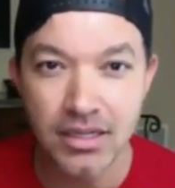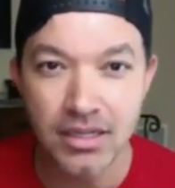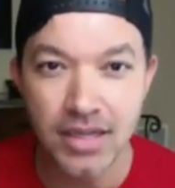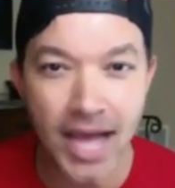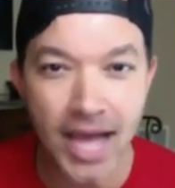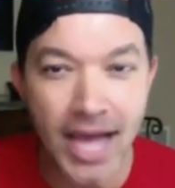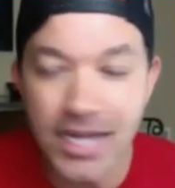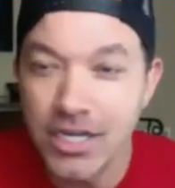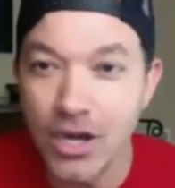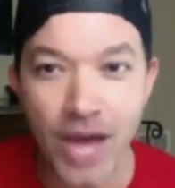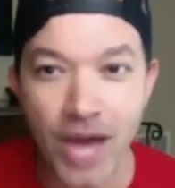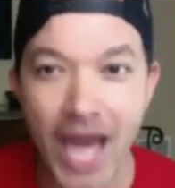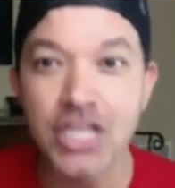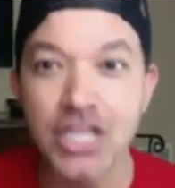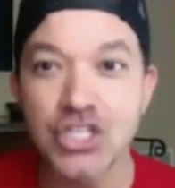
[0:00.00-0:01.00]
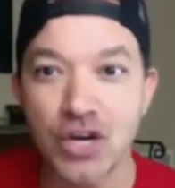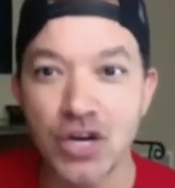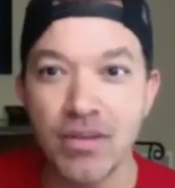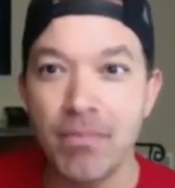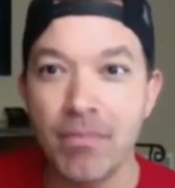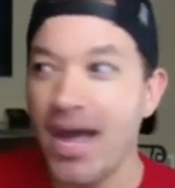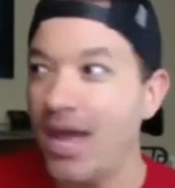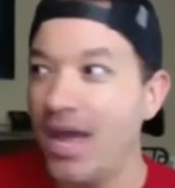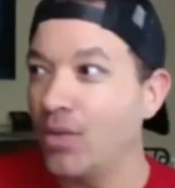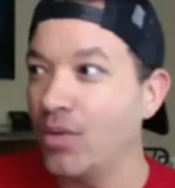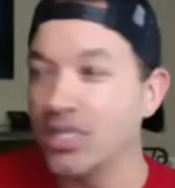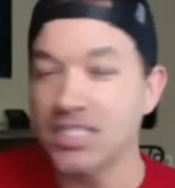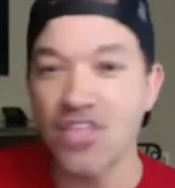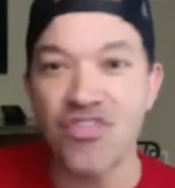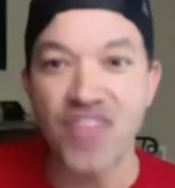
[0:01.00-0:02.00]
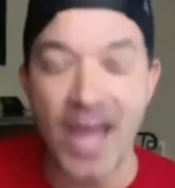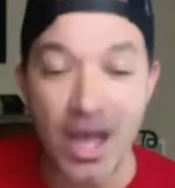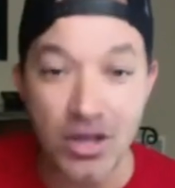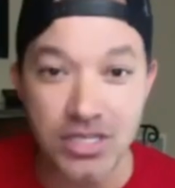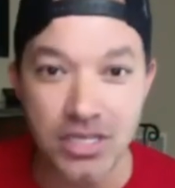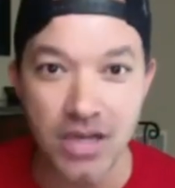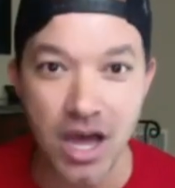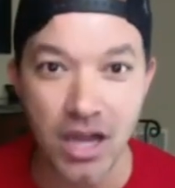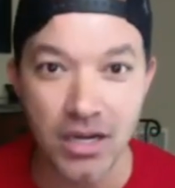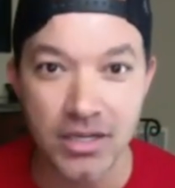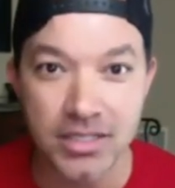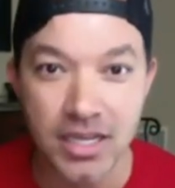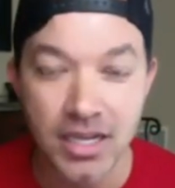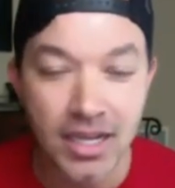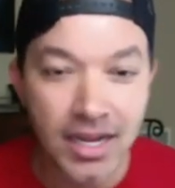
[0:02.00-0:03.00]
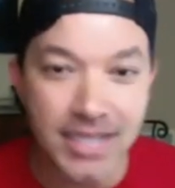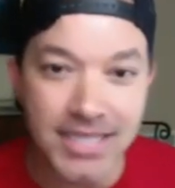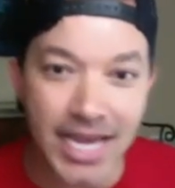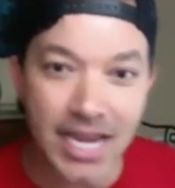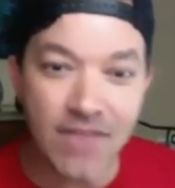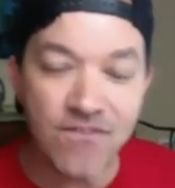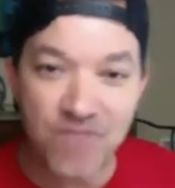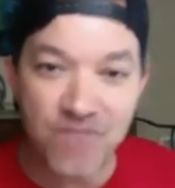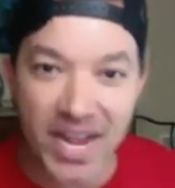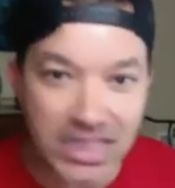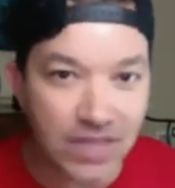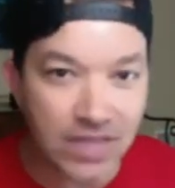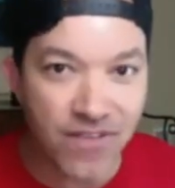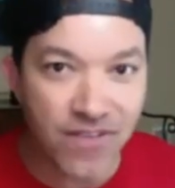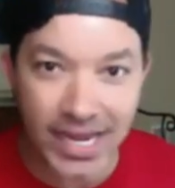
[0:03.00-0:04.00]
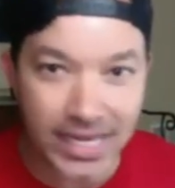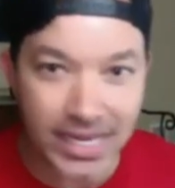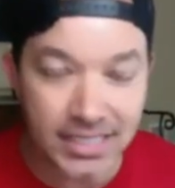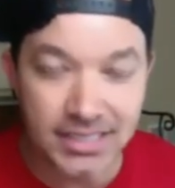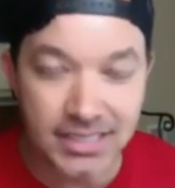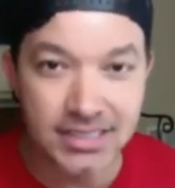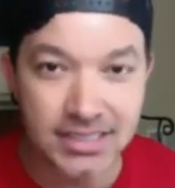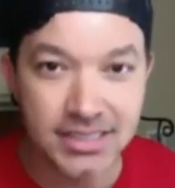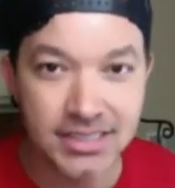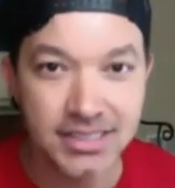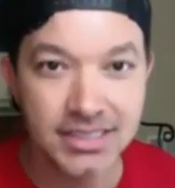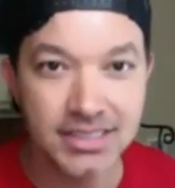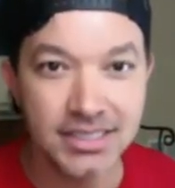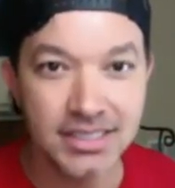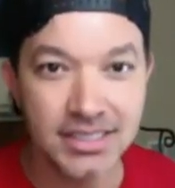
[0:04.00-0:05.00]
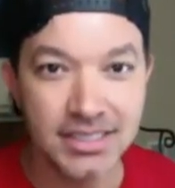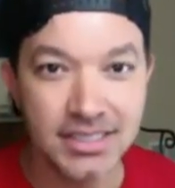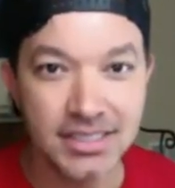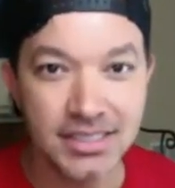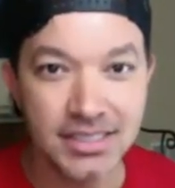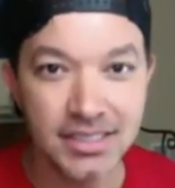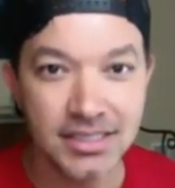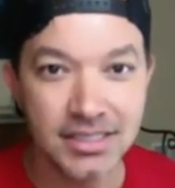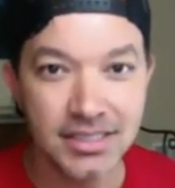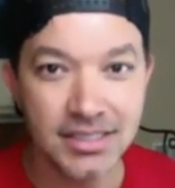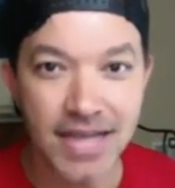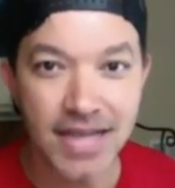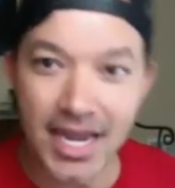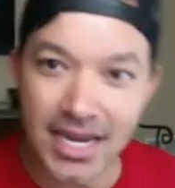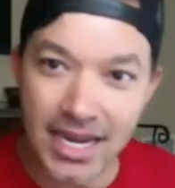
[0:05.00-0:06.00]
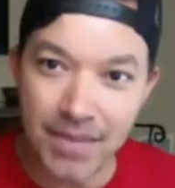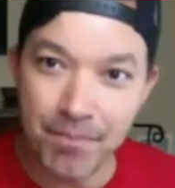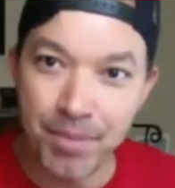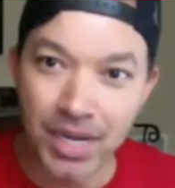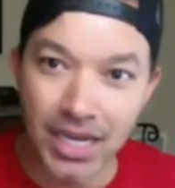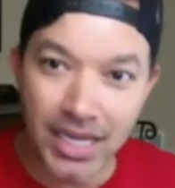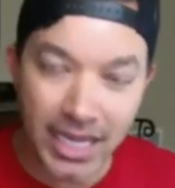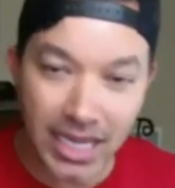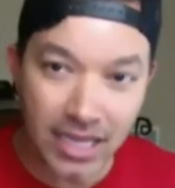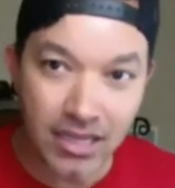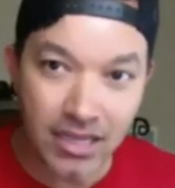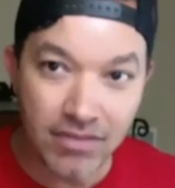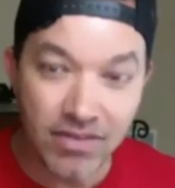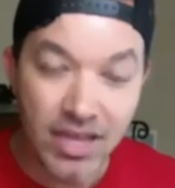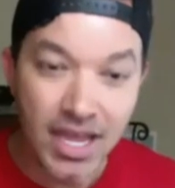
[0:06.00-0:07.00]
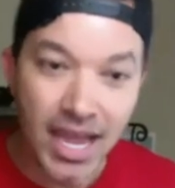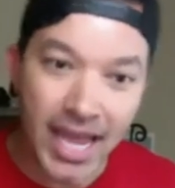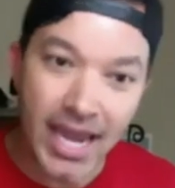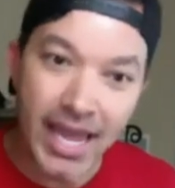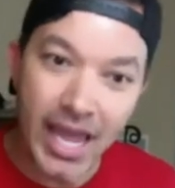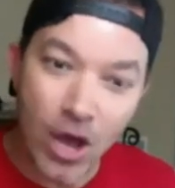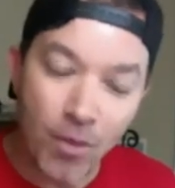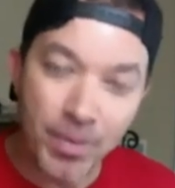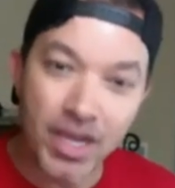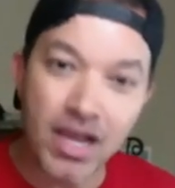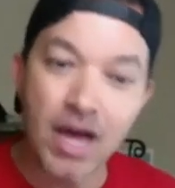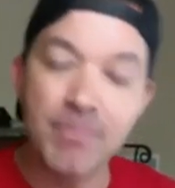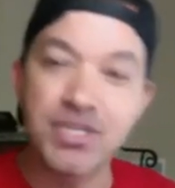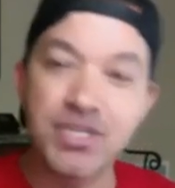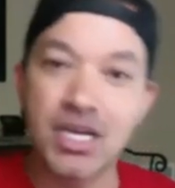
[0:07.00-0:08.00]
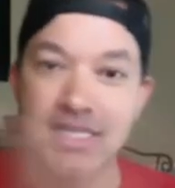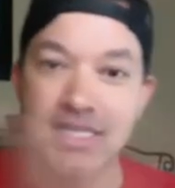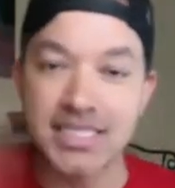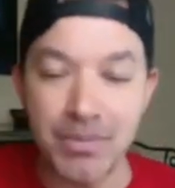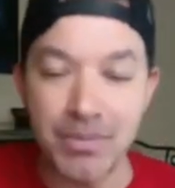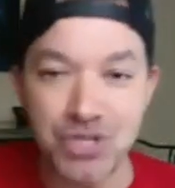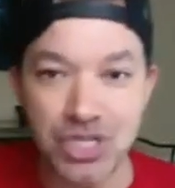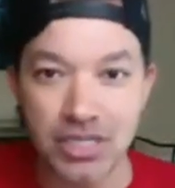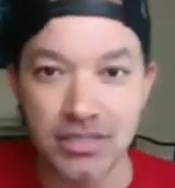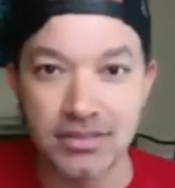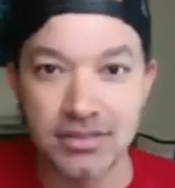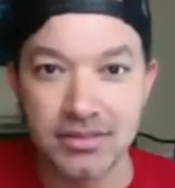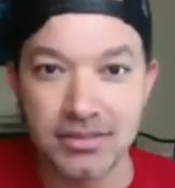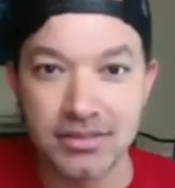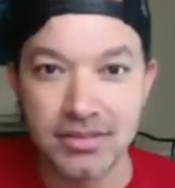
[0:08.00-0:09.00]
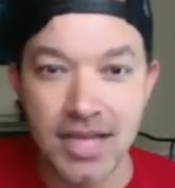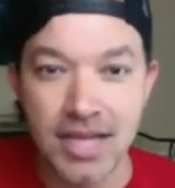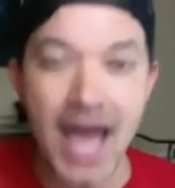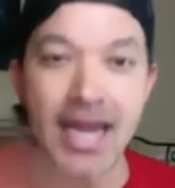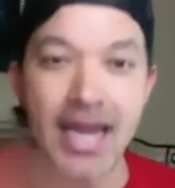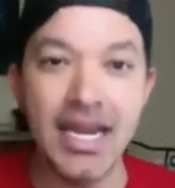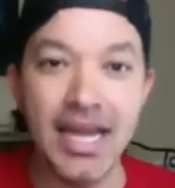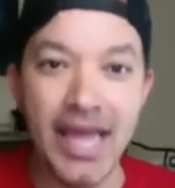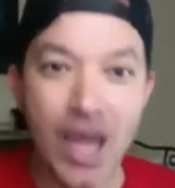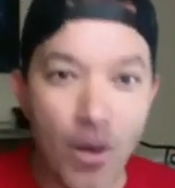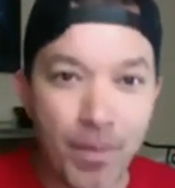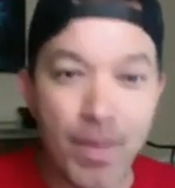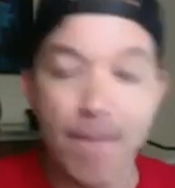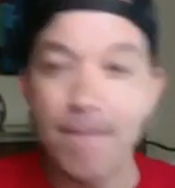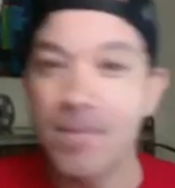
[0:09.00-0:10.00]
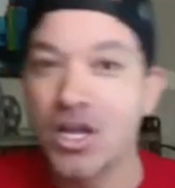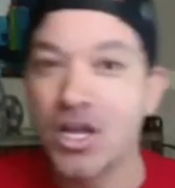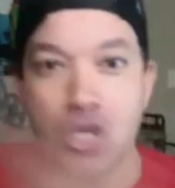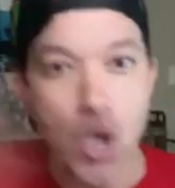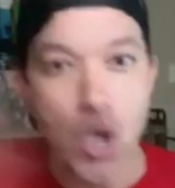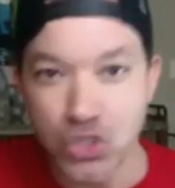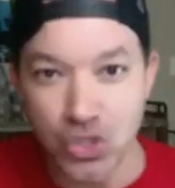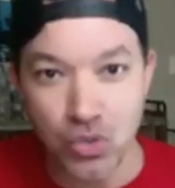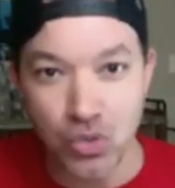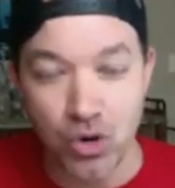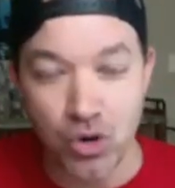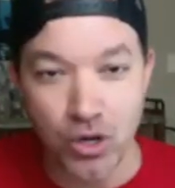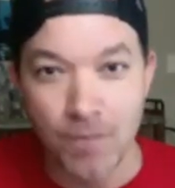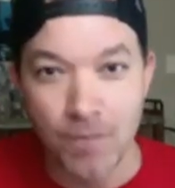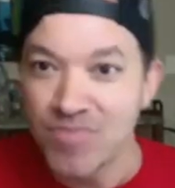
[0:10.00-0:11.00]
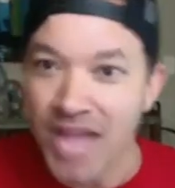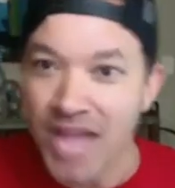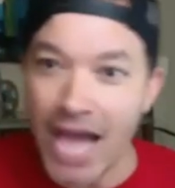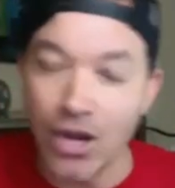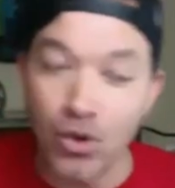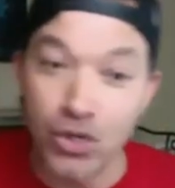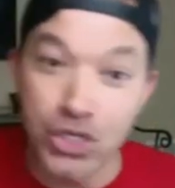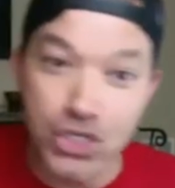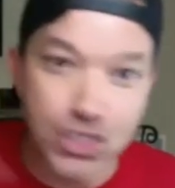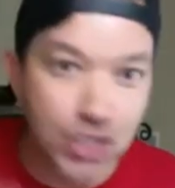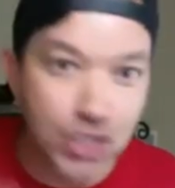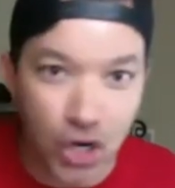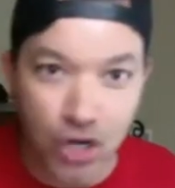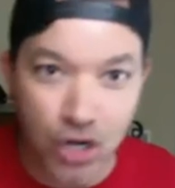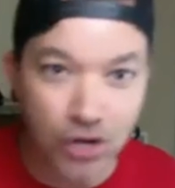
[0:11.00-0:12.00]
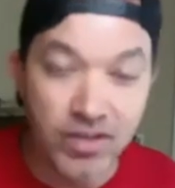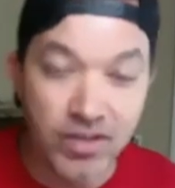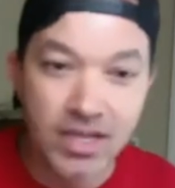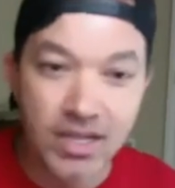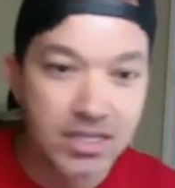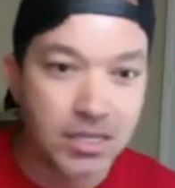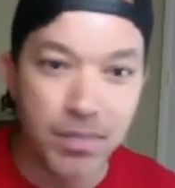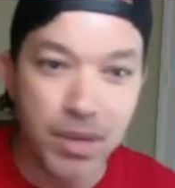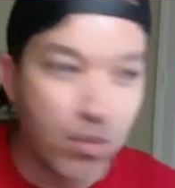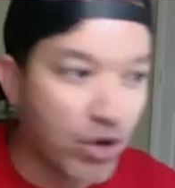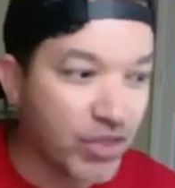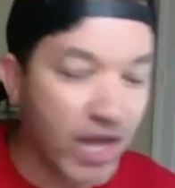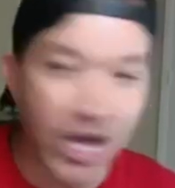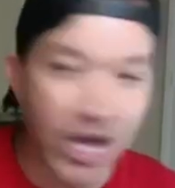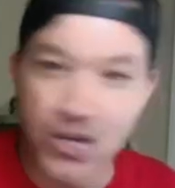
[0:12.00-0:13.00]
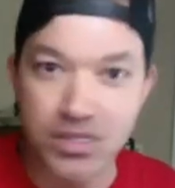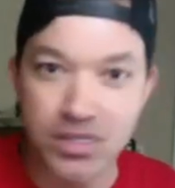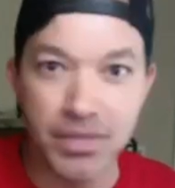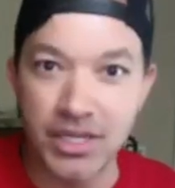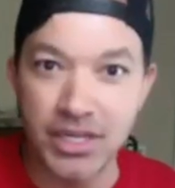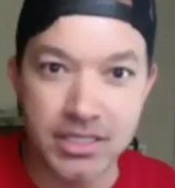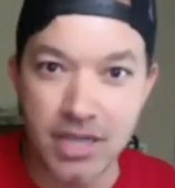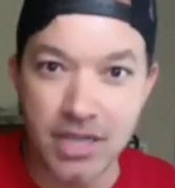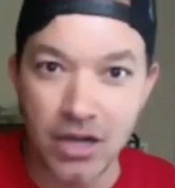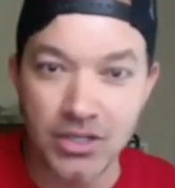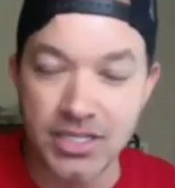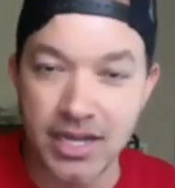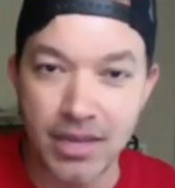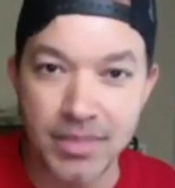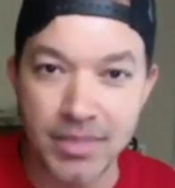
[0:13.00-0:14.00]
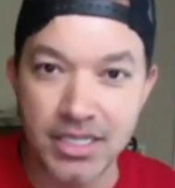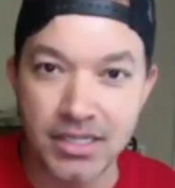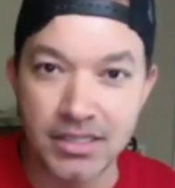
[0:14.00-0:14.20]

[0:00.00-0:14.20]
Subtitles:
I deserve to buy it when it's $1,000 because I didn't fight the fight. I didn't believe and help it come to conception. I didn't help it go to the world. I don't deserve to be worth hundreds of millions of dollars in Amazon.